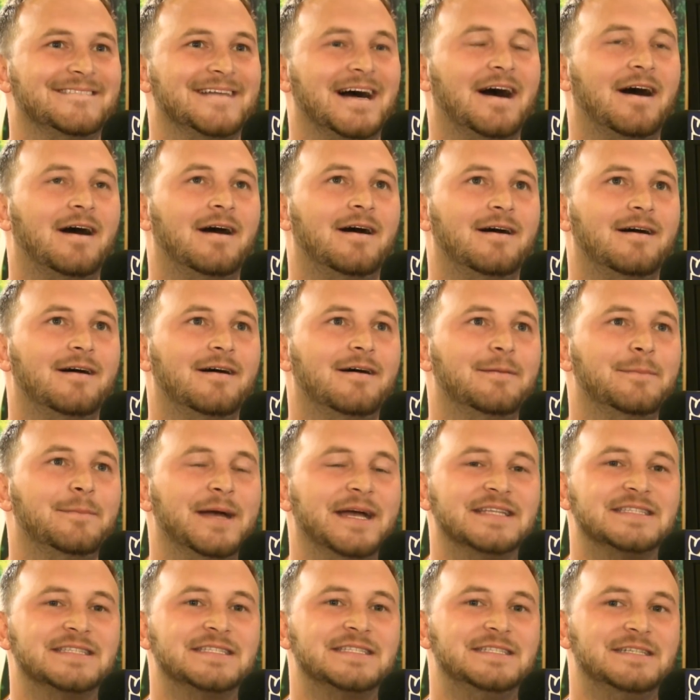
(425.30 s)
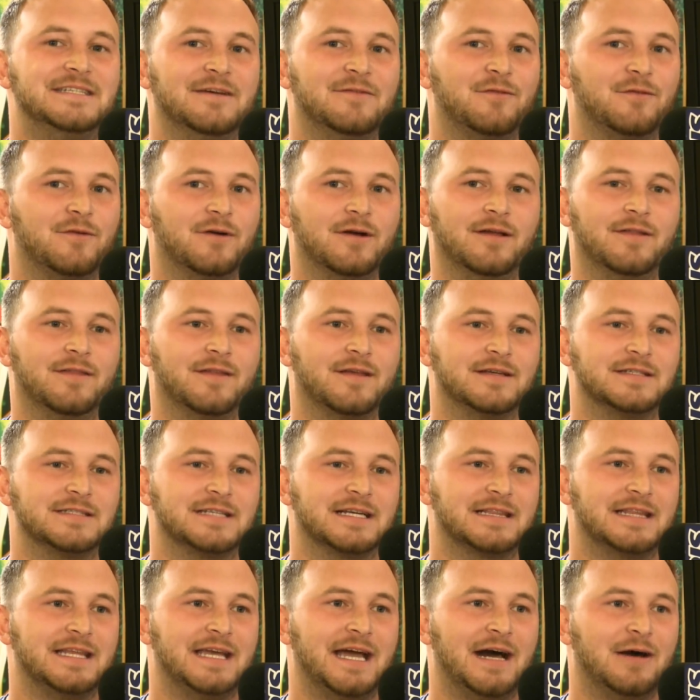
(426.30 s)
It's different because
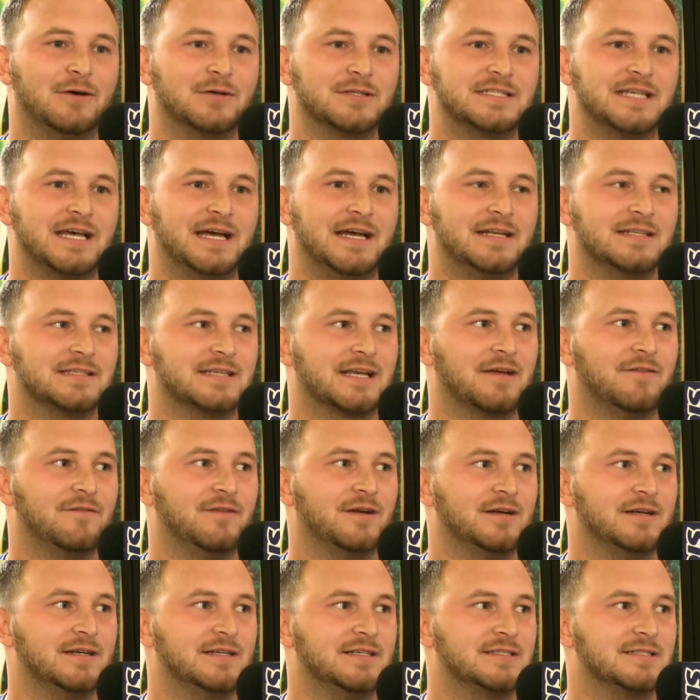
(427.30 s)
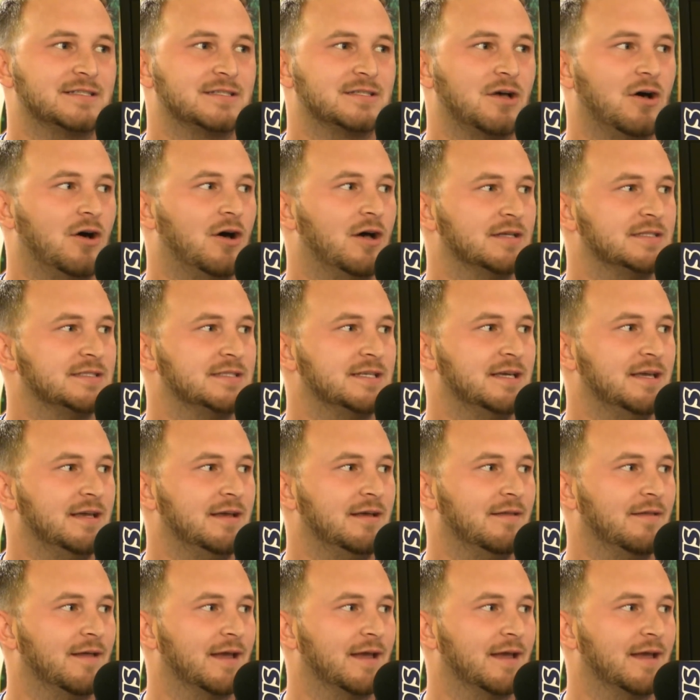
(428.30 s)
like the outside is like a very saucy,